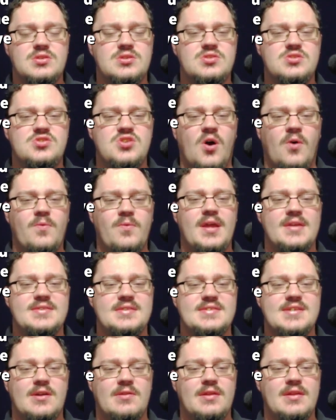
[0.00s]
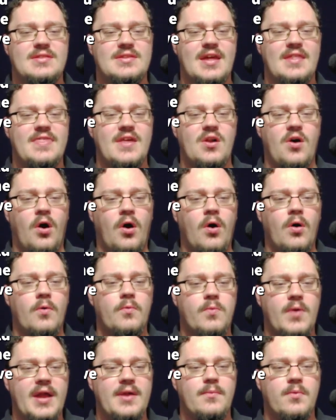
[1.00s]
don't necessarily think that all
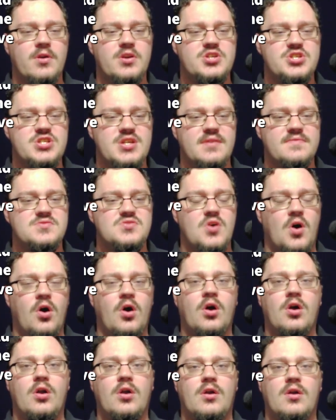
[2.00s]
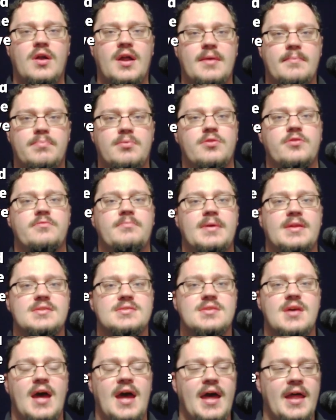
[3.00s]
rightward shifts are an improvement,
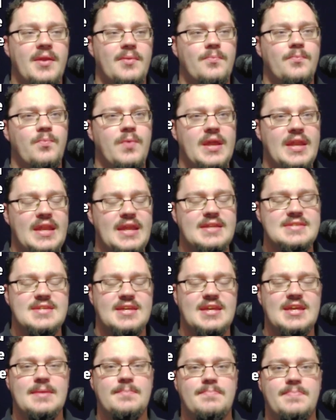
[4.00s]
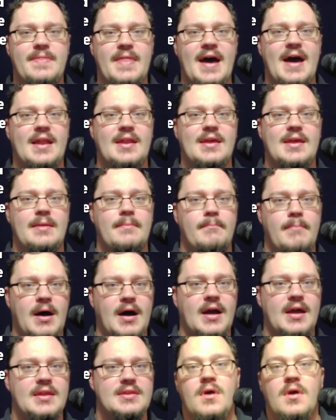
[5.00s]
and we need to keep that in
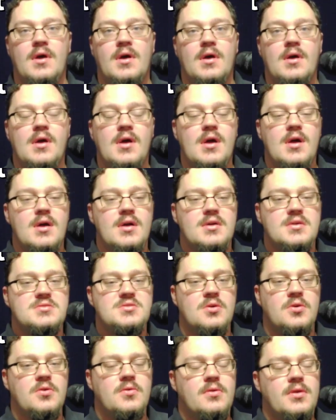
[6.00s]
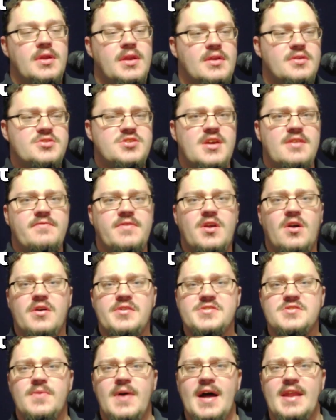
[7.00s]
mind. So Neil Shenvi
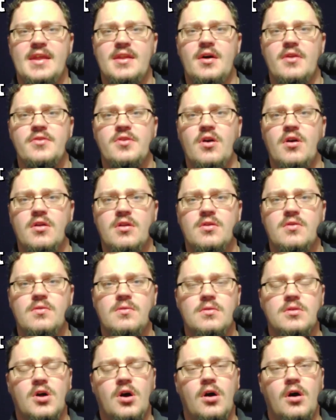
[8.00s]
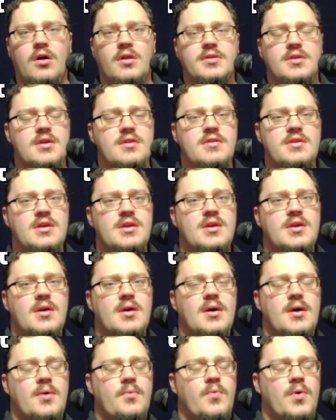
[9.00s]
also had another article called The
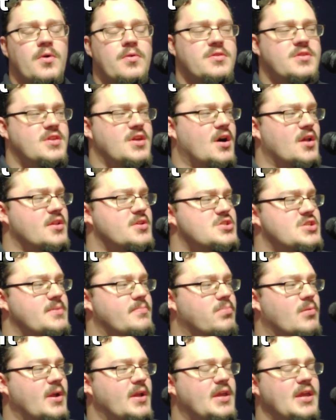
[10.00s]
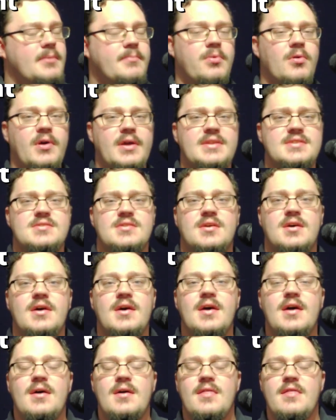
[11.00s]
Woke Theology Breaking Point
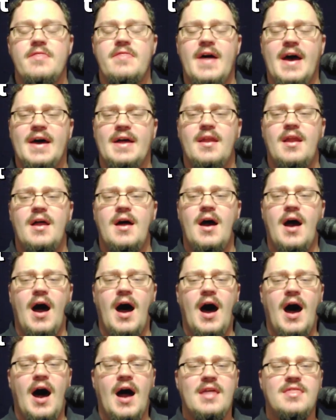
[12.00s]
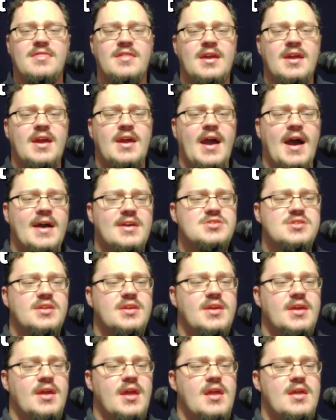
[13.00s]
that I think
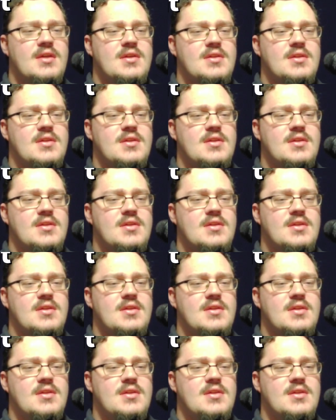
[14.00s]
actually